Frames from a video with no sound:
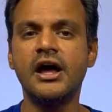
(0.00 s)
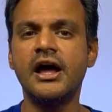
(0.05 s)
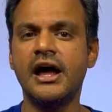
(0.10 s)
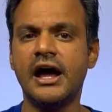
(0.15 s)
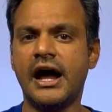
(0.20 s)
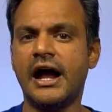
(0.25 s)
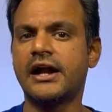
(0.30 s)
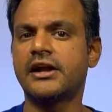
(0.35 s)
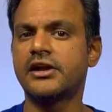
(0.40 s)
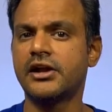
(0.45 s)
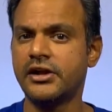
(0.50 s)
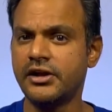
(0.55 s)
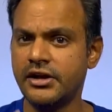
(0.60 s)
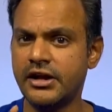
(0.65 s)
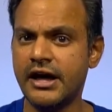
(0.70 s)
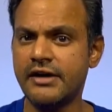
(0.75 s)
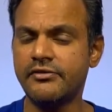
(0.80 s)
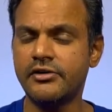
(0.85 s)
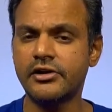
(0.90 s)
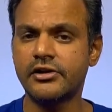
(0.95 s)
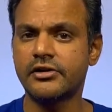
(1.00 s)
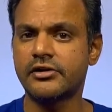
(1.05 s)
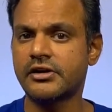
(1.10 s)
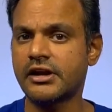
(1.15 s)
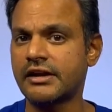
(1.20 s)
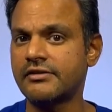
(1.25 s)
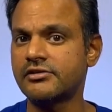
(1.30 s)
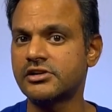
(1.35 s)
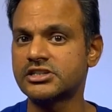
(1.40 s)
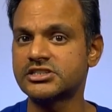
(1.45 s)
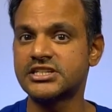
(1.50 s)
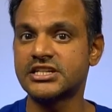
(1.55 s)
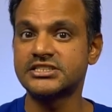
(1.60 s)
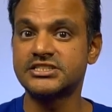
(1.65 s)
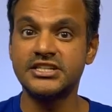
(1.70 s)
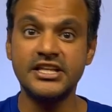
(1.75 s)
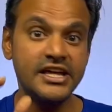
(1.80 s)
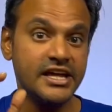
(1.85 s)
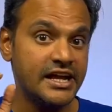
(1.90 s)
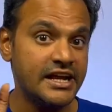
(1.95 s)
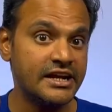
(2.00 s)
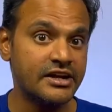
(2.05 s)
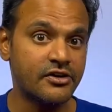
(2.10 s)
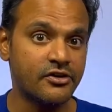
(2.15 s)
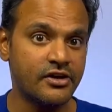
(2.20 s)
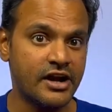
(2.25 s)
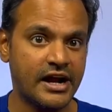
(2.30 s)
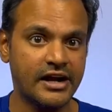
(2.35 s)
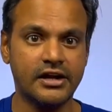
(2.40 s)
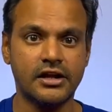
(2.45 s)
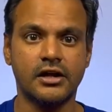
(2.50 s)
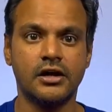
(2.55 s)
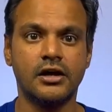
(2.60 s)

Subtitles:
and never traverses the internet.